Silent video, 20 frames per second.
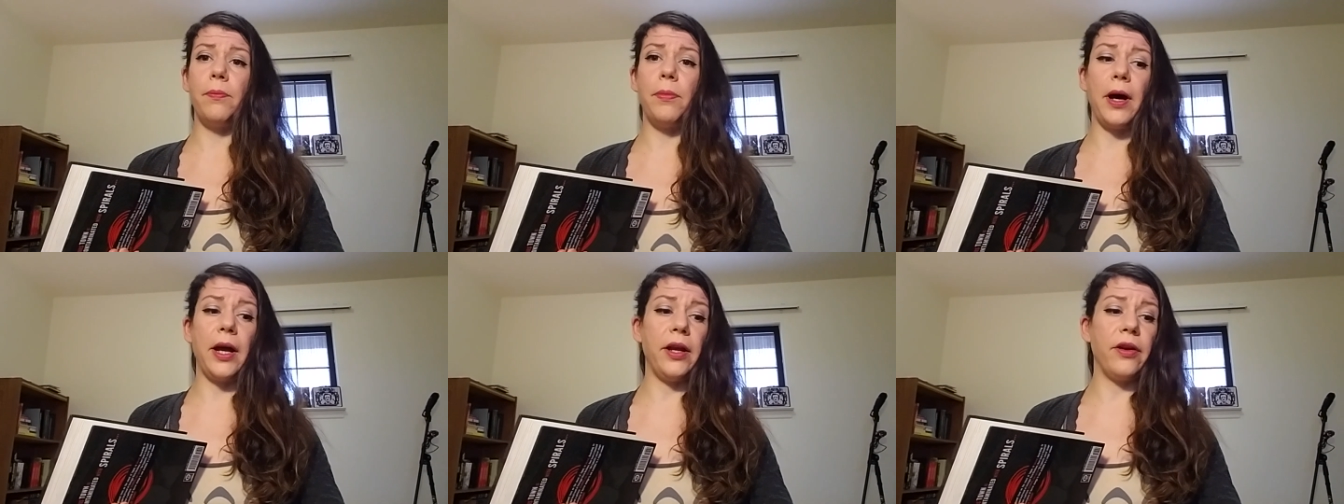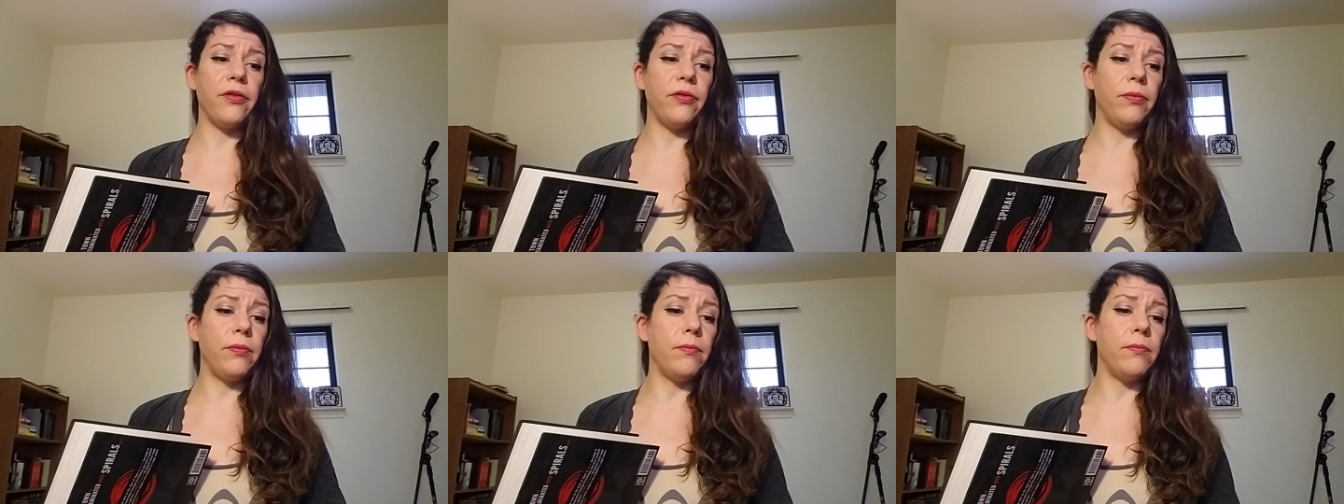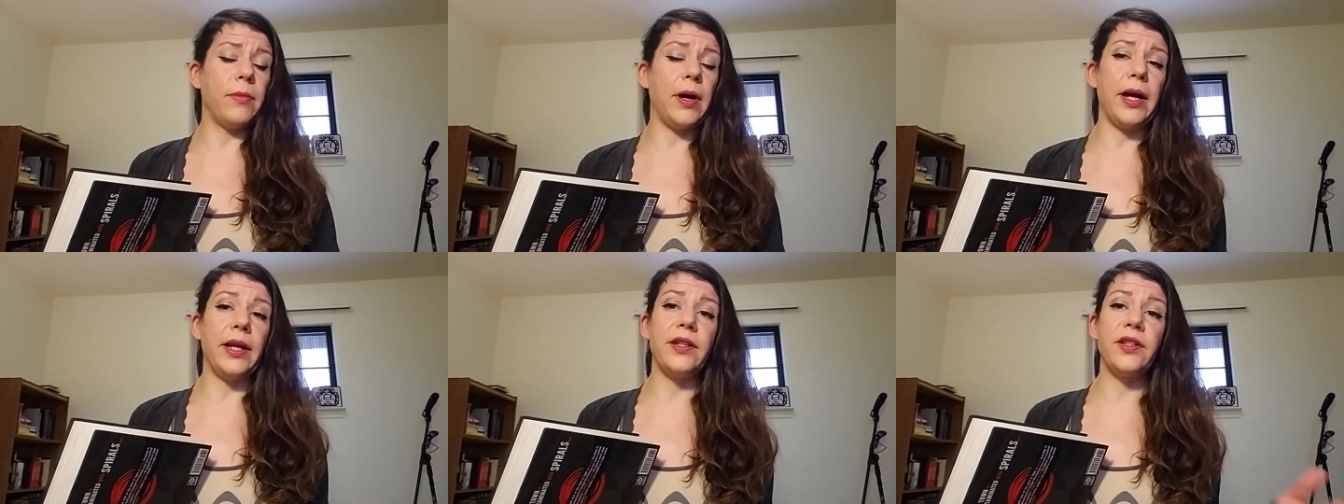by
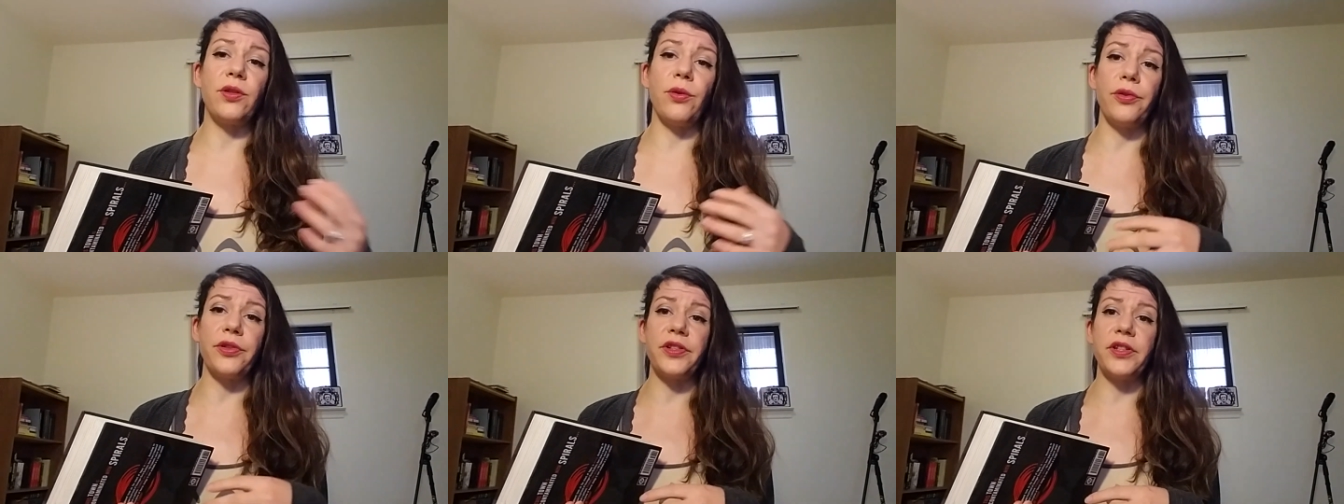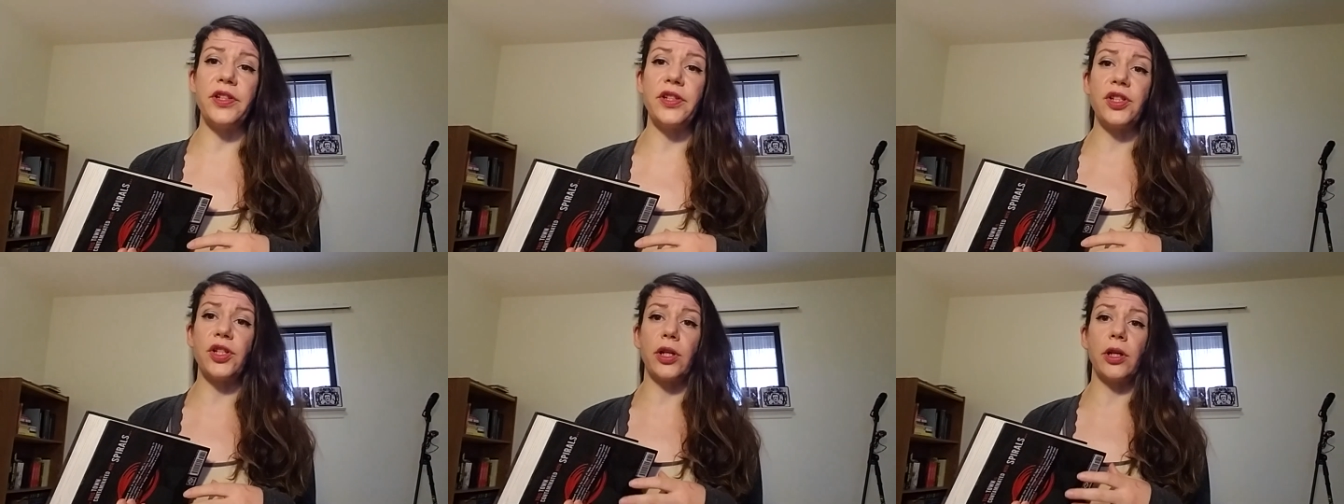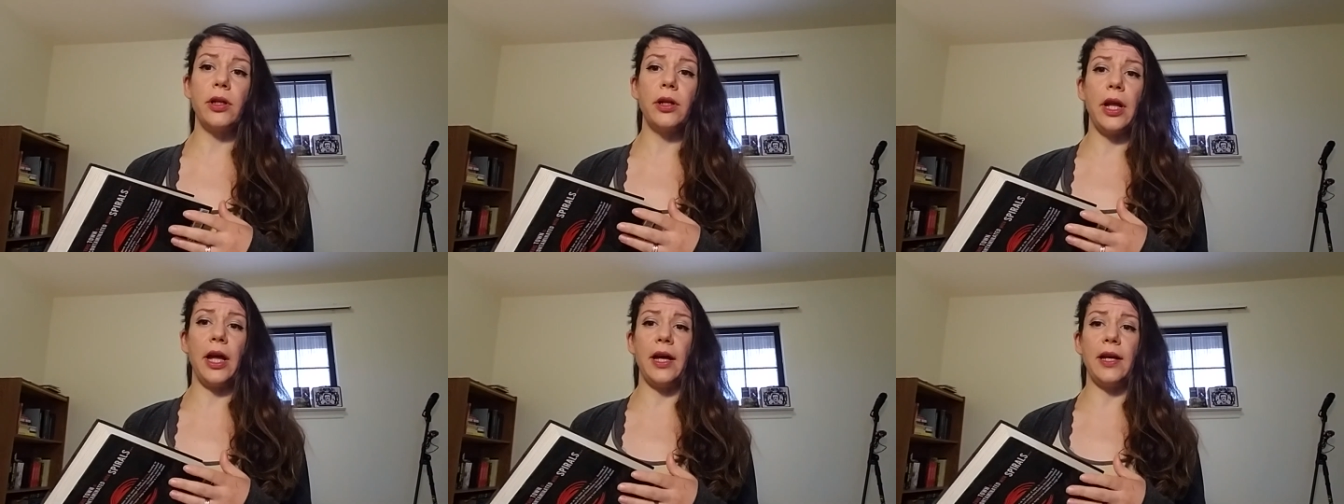my soul
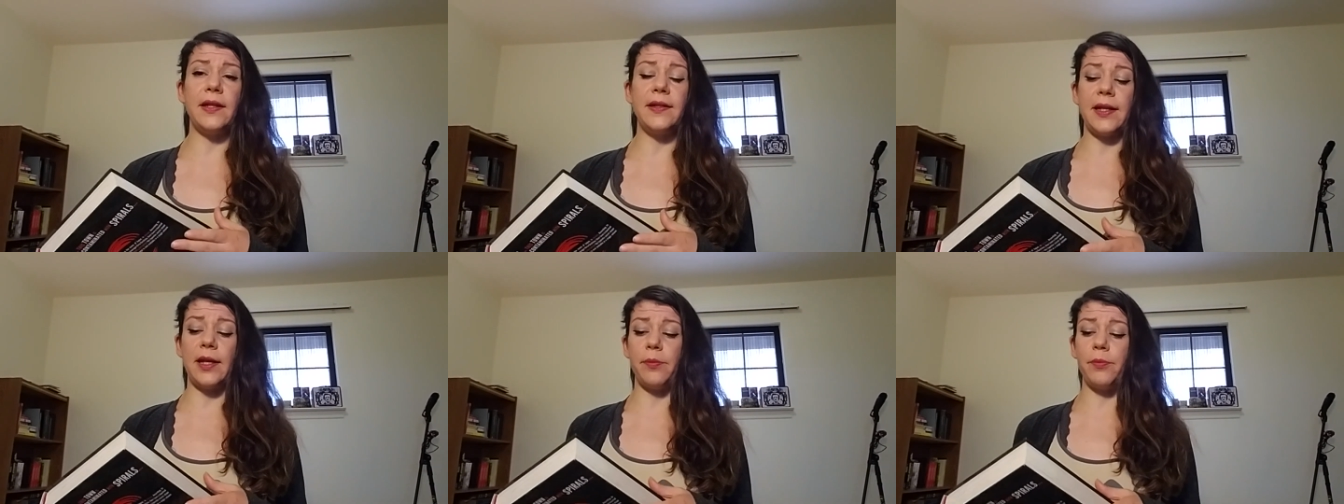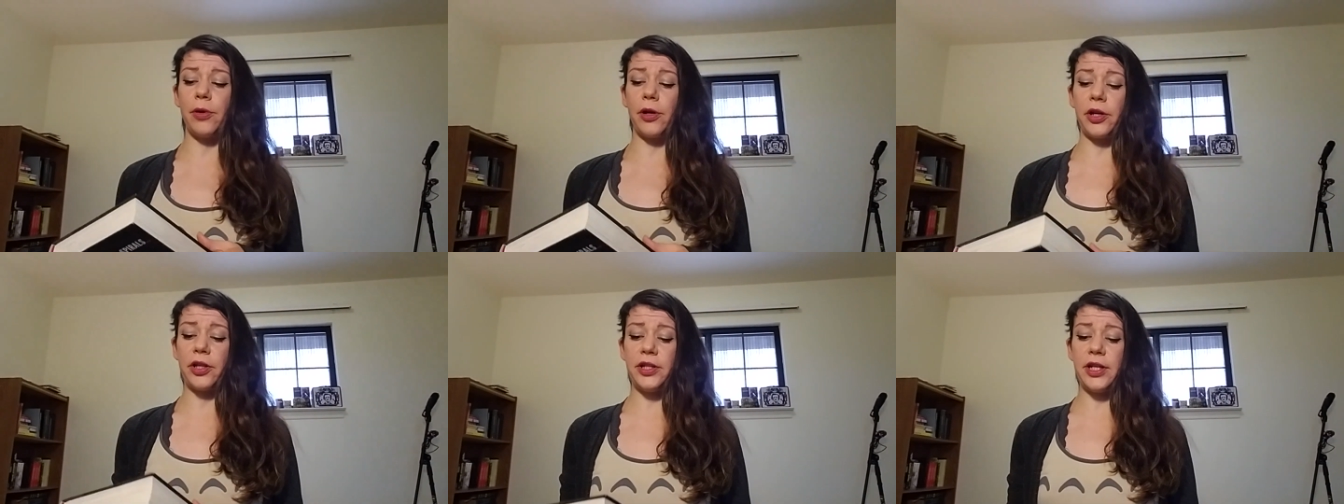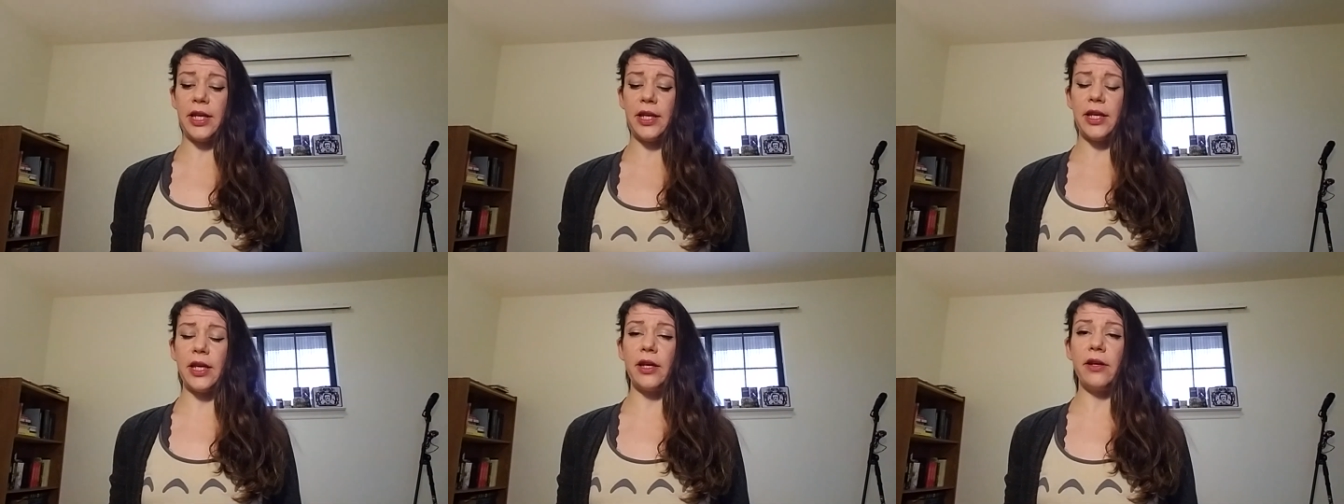sister as a
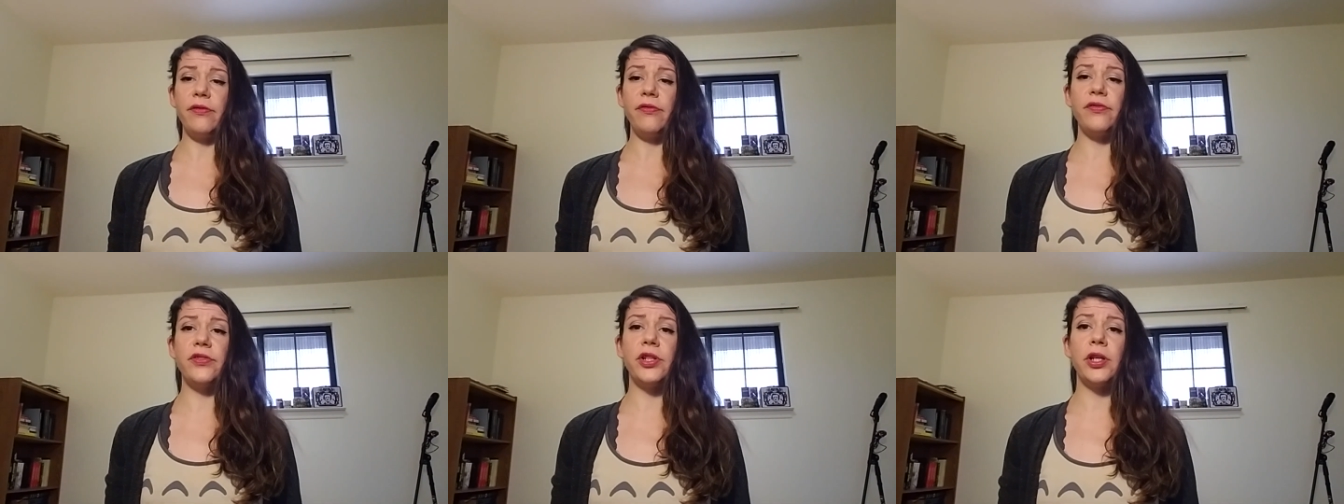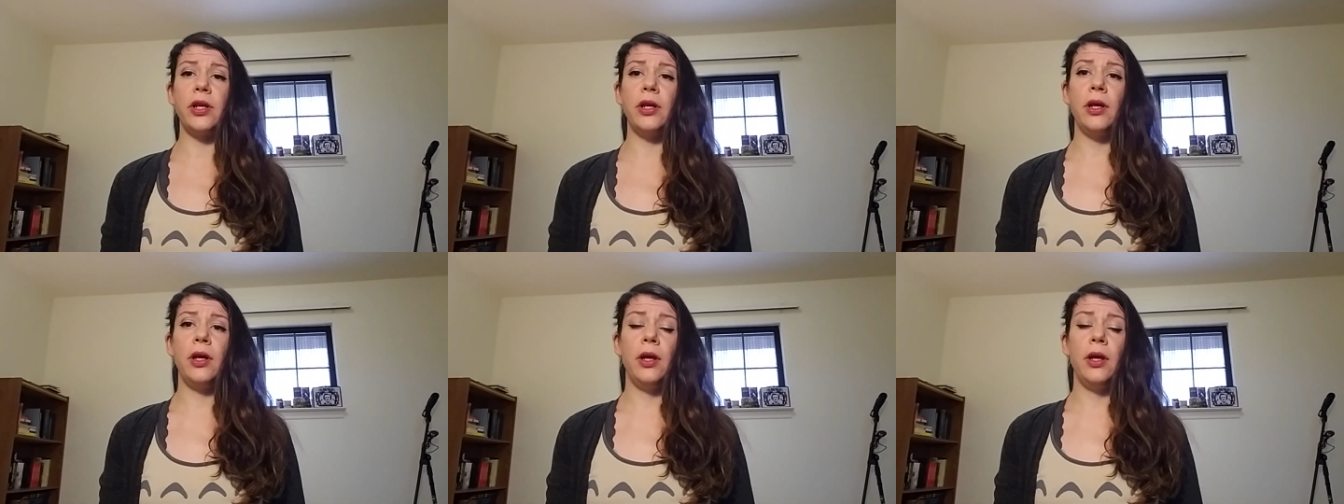birthday gift.